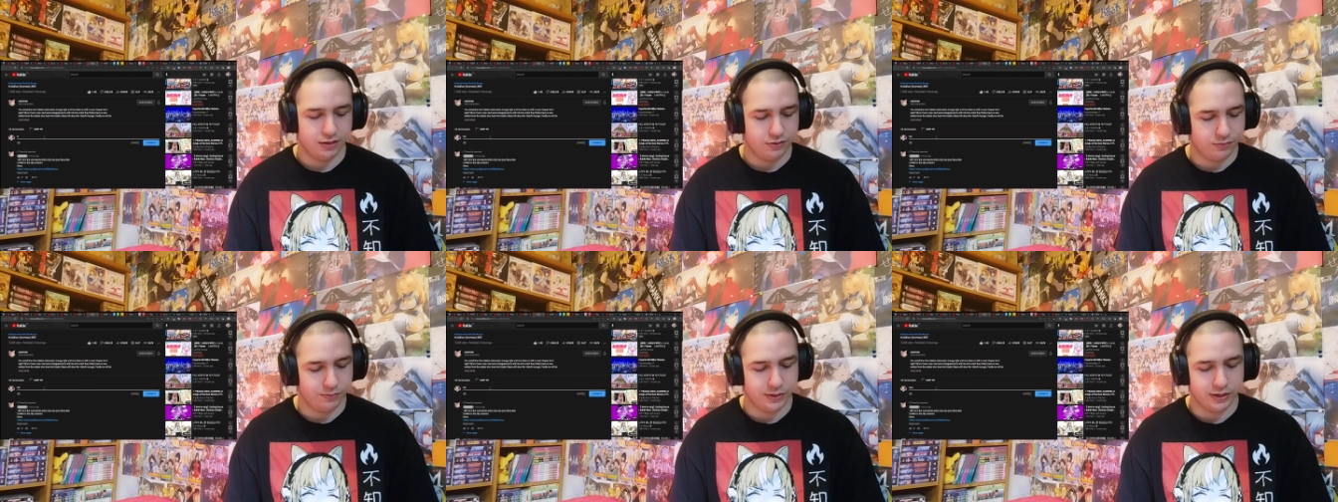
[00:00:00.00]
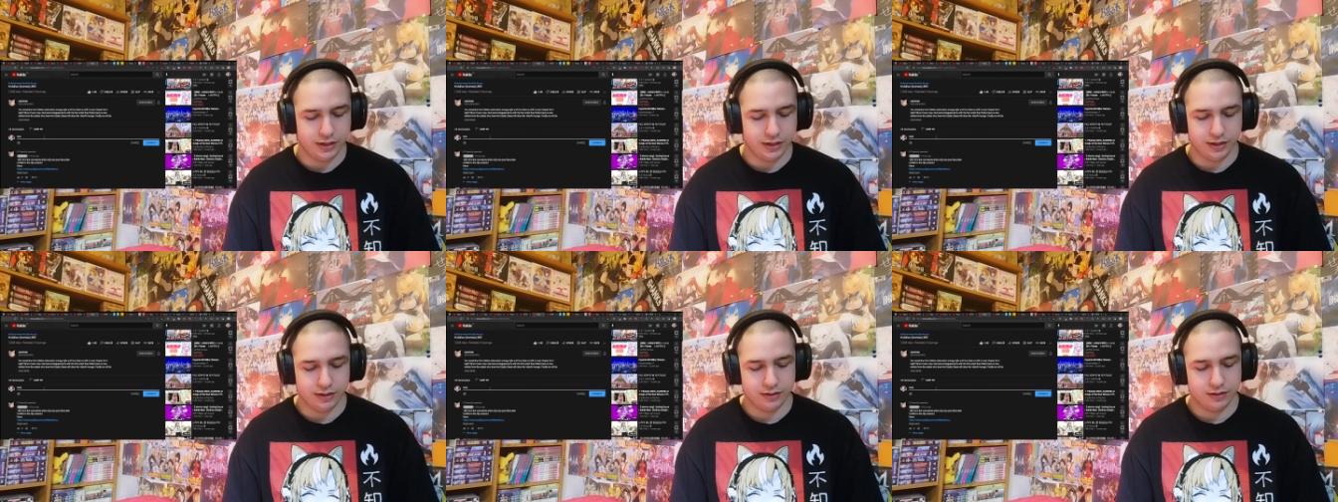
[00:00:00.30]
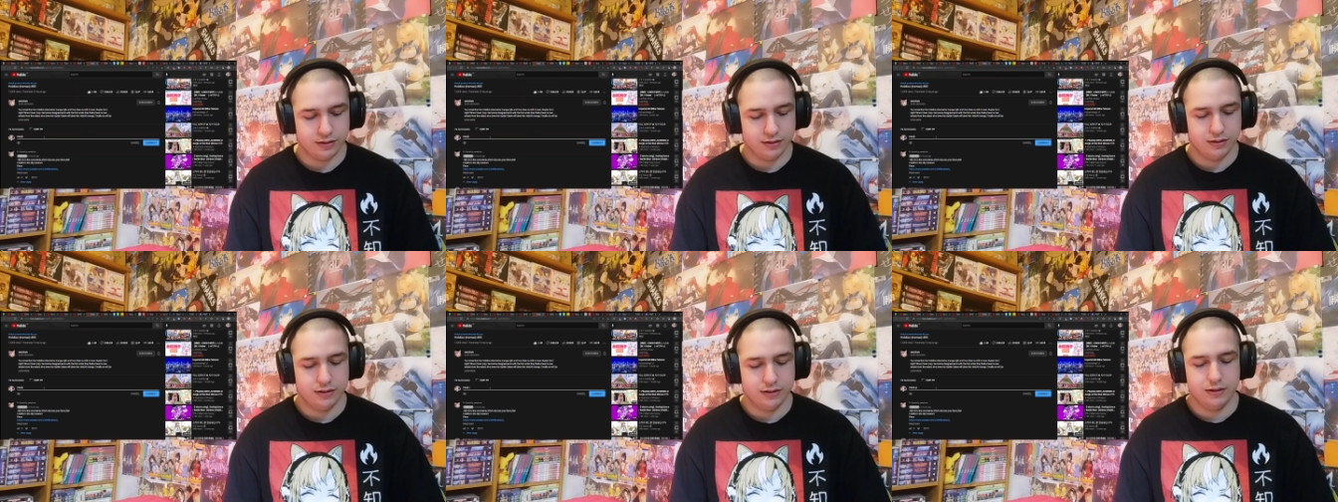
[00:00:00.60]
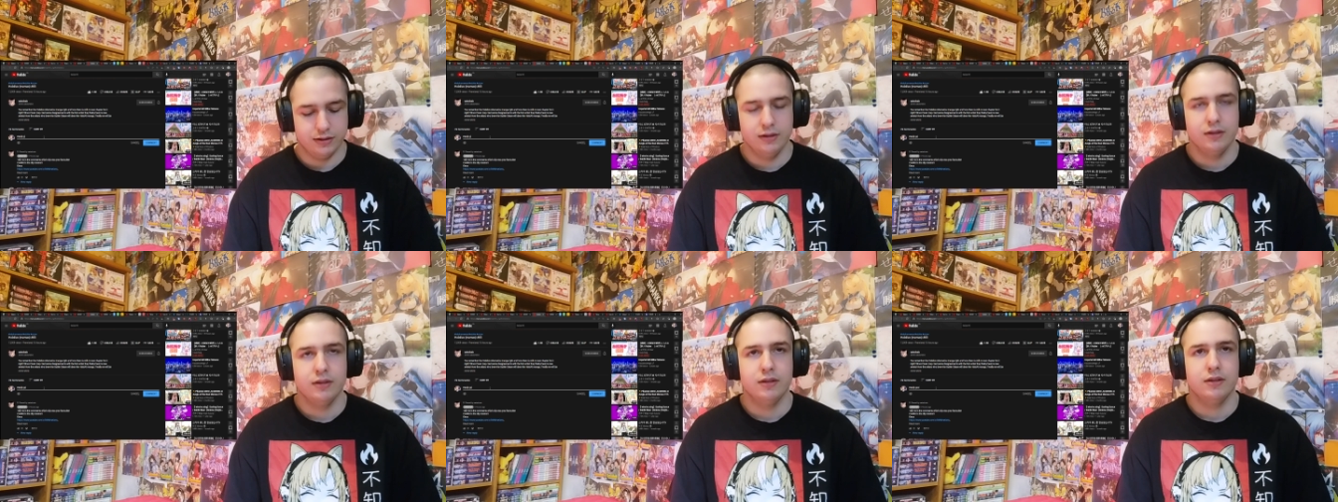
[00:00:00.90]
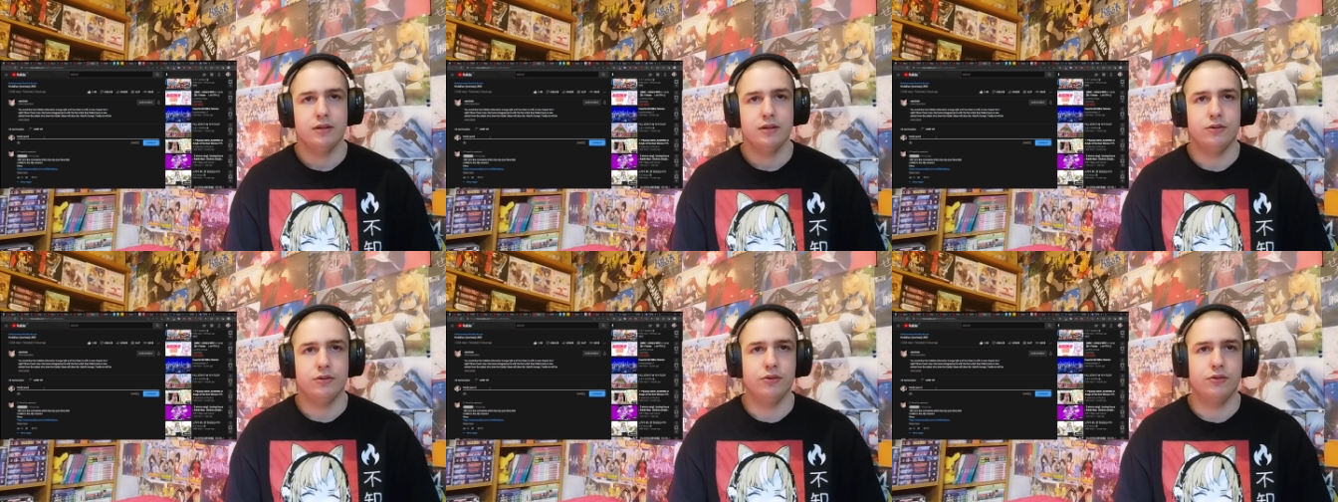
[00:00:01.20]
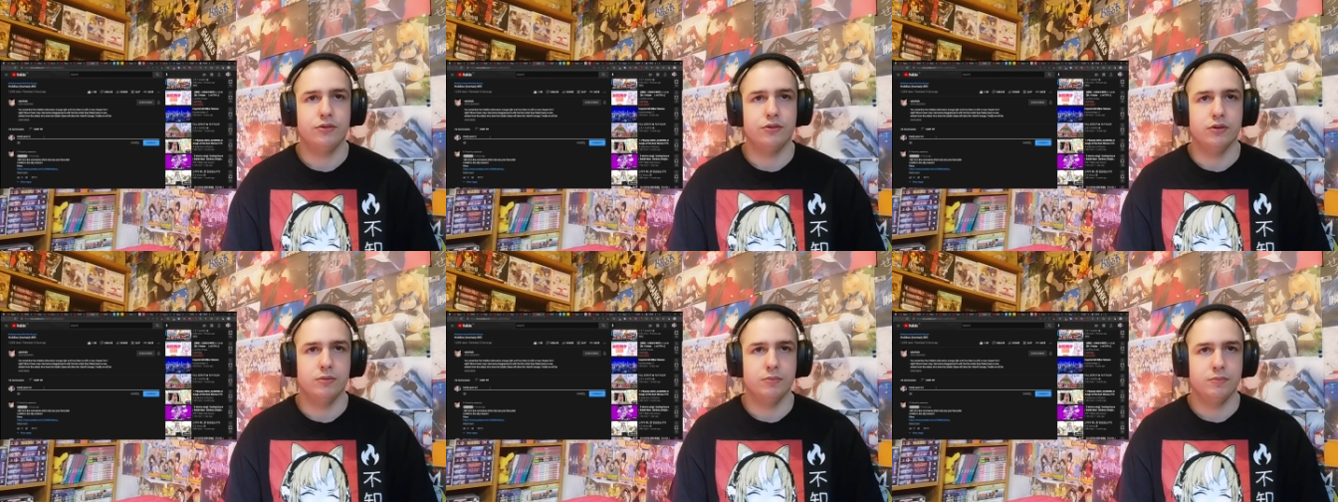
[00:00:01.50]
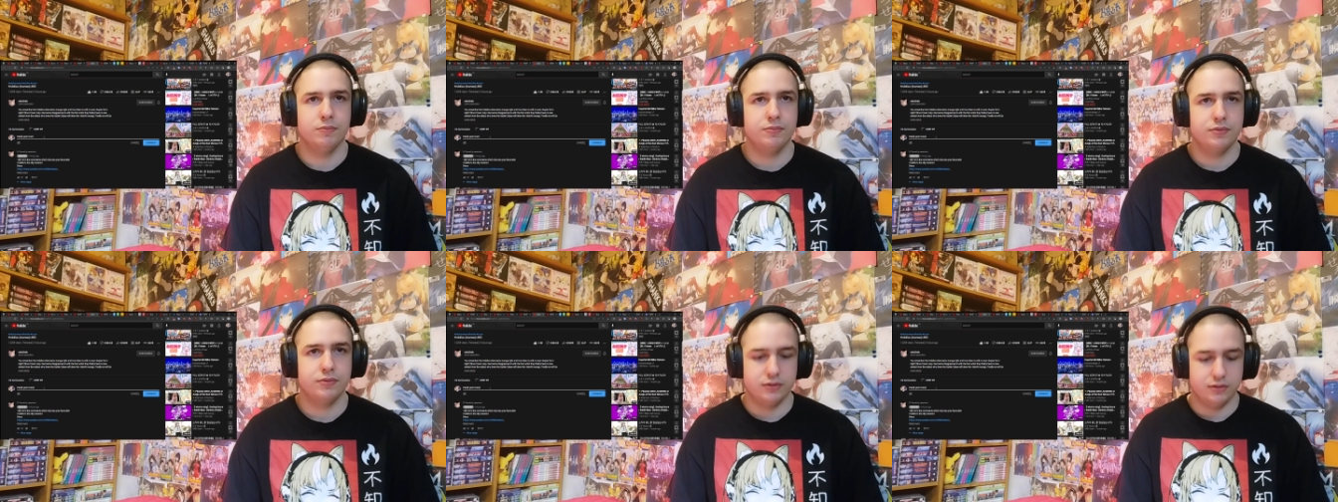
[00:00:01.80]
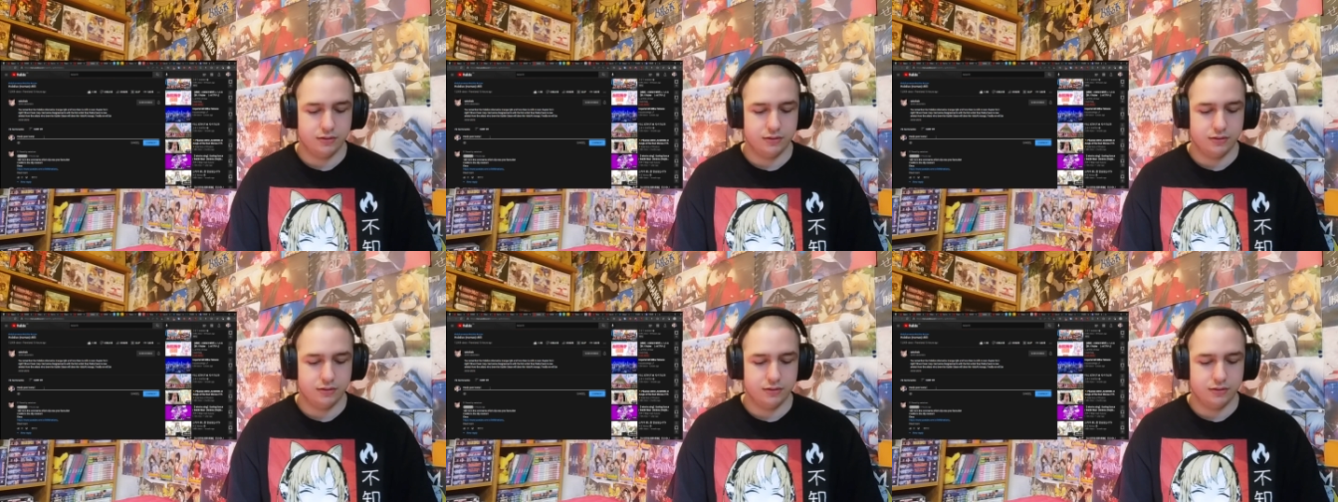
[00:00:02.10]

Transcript: Really good comp.